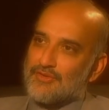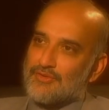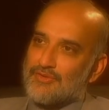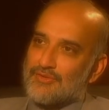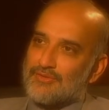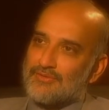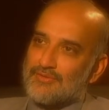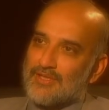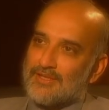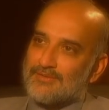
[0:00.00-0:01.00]
you
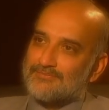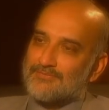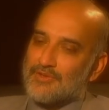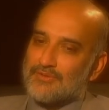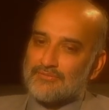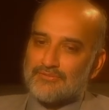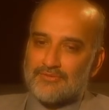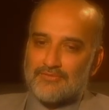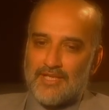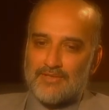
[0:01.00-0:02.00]
to
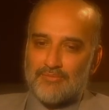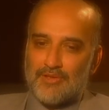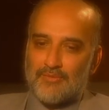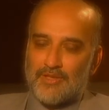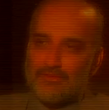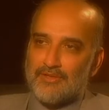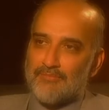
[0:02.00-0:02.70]
write a book? Were you